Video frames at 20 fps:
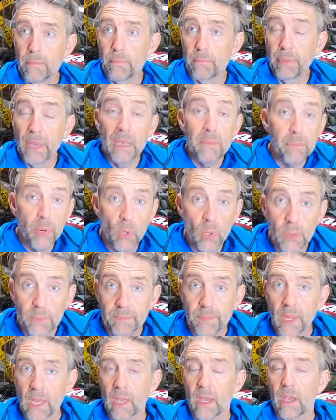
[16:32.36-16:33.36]
people,
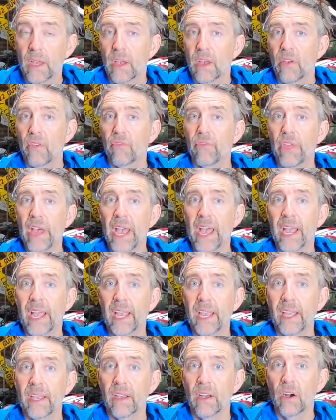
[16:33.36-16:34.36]

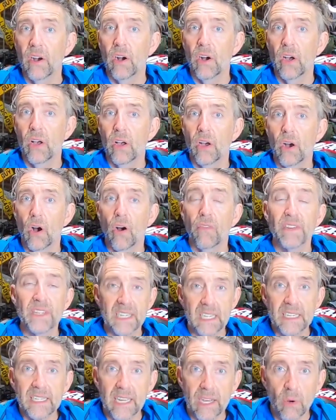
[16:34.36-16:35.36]
they
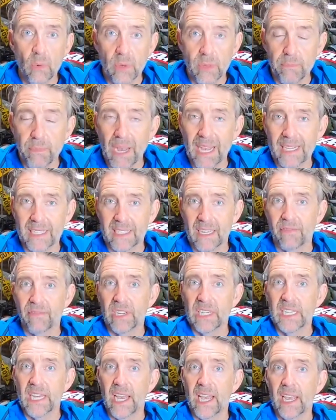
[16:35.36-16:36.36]
obviously deal with bikes
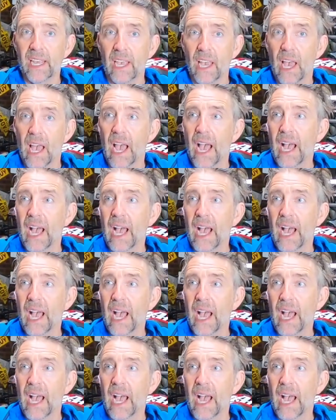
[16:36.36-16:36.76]
every day,